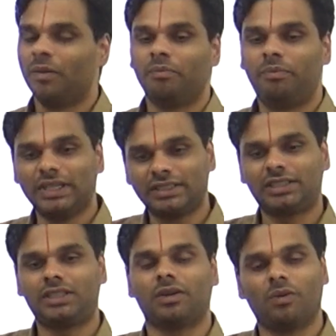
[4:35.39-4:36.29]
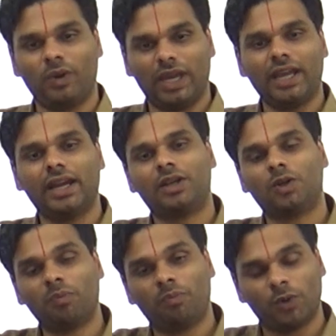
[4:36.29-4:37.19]
Best way
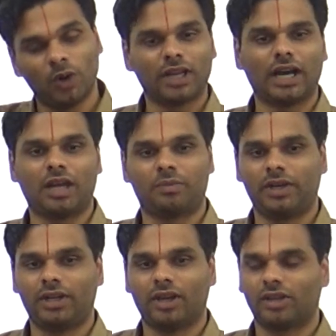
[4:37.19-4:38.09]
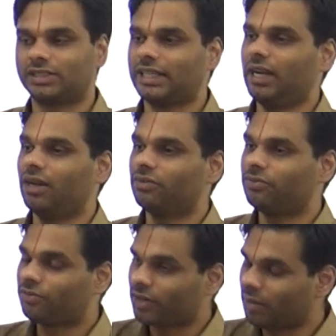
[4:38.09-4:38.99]
to pull carbon dioxide
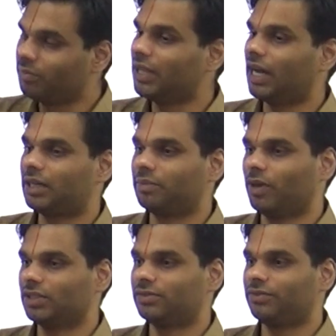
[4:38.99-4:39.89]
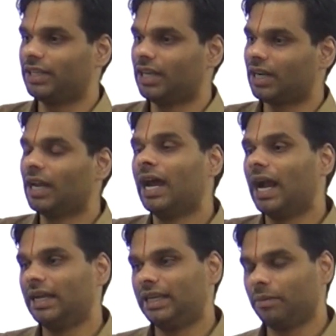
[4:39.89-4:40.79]
from the atmosphere
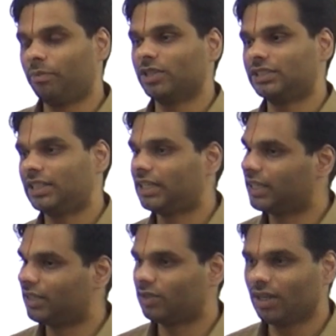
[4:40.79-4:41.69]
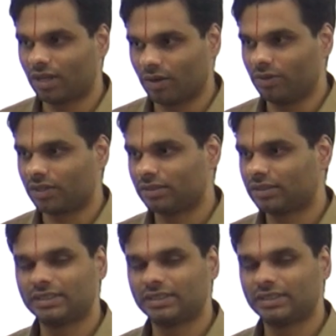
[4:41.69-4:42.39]
and deposit it into the ground.